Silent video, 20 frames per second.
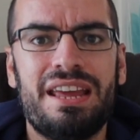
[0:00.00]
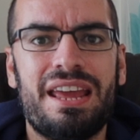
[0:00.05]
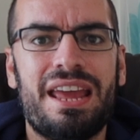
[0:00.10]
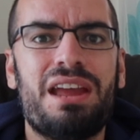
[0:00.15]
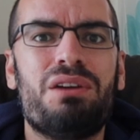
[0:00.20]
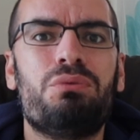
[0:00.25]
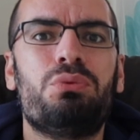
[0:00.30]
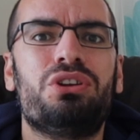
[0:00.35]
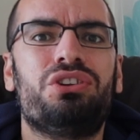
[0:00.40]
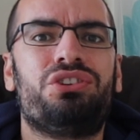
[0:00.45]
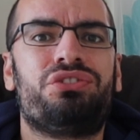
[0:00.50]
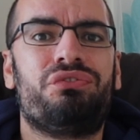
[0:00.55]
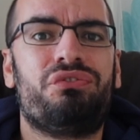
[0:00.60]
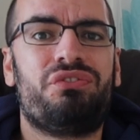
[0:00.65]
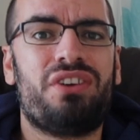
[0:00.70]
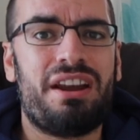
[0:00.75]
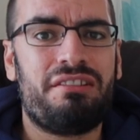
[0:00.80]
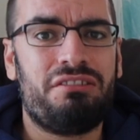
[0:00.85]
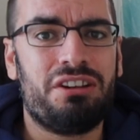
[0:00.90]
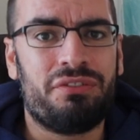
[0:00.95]
It was
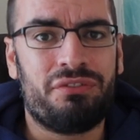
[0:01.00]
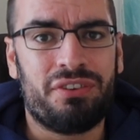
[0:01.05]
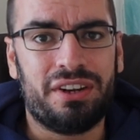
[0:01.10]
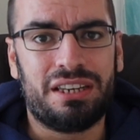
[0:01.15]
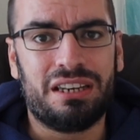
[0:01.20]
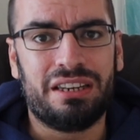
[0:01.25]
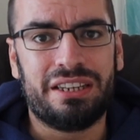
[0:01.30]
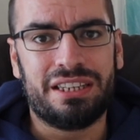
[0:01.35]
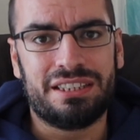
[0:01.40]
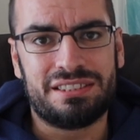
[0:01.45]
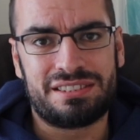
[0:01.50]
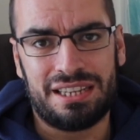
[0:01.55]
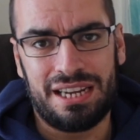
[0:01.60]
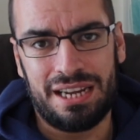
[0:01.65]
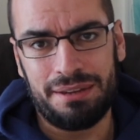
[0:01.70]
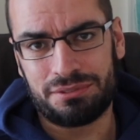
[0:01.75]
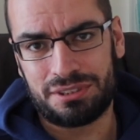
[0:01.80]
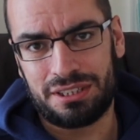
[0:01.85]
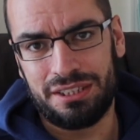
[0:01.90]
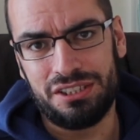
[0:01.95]
very fiddly at
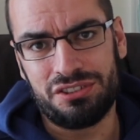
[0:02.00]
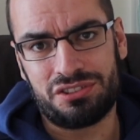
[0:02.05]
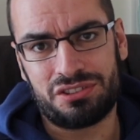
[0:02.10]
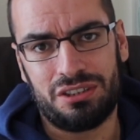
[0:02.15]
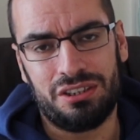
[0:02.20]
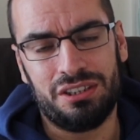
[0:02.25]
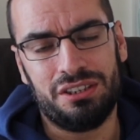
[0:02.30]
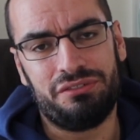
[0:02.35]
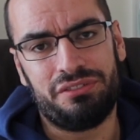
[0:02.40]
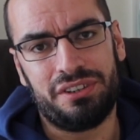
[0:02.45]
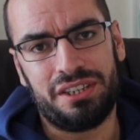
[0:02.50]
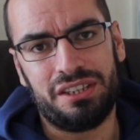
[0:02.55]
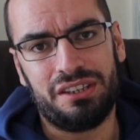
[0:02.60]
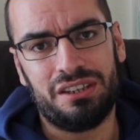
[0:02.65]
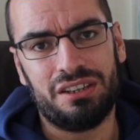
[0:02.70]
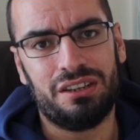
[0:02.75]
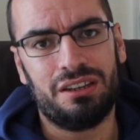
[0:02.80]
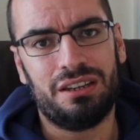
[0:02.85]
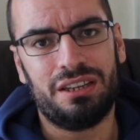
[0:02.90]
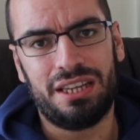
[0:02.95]
times, like you saw in the
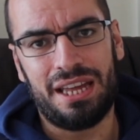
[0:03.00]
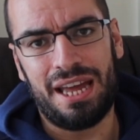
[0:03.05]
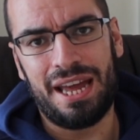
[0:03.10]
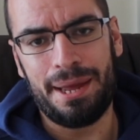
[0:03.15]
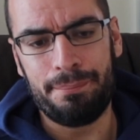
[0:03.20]
video.